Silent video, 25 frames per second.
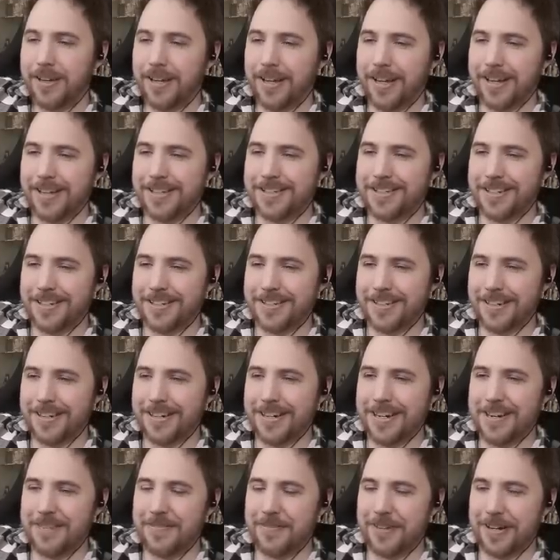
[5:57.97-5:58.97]
Is it
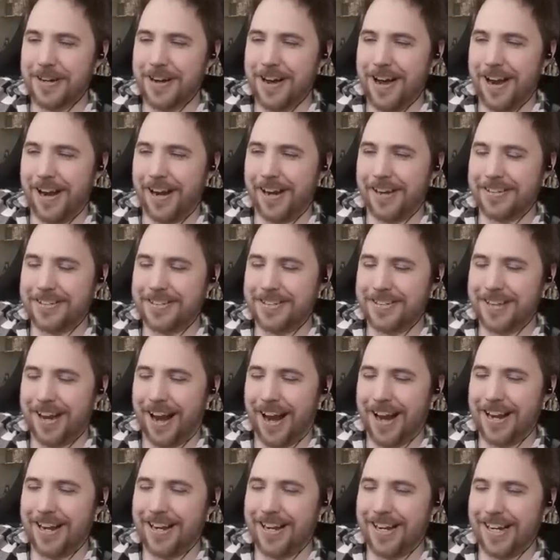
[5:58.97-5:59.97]
even a
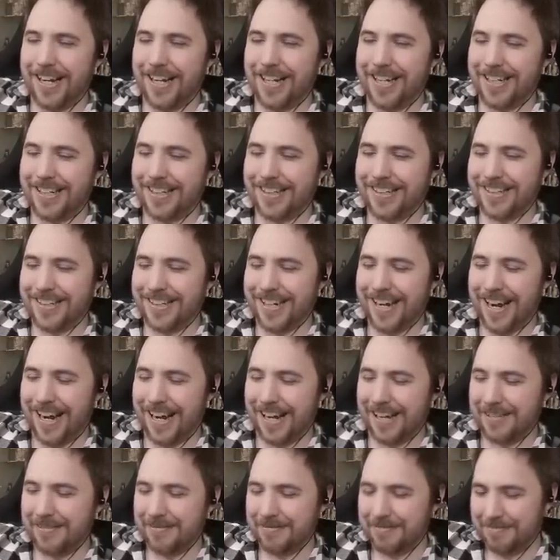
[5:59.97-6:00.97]
psychic
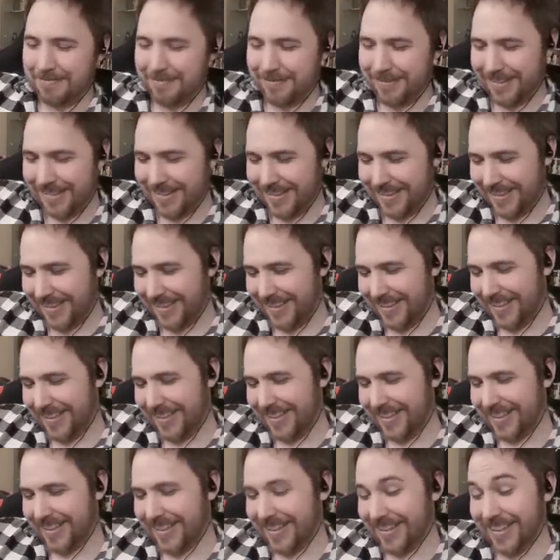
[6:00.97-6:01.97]
type?
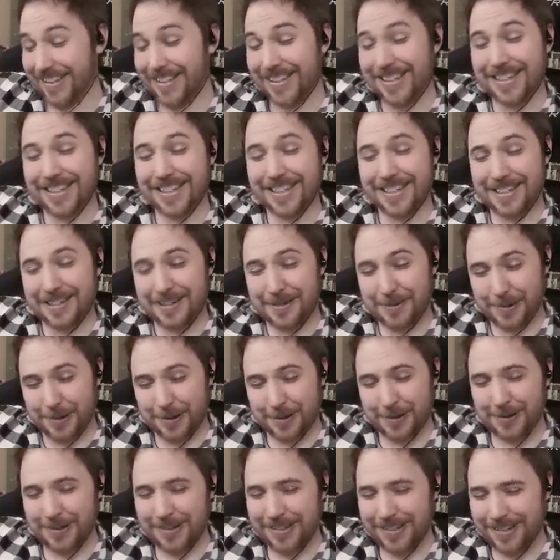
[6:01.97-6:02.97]
This is
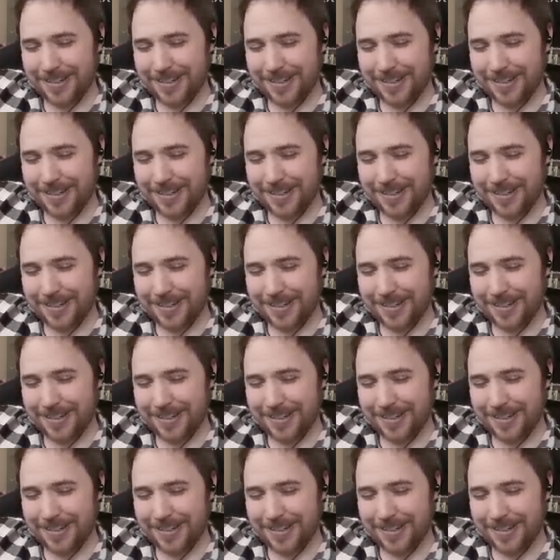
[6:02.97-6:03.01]
true.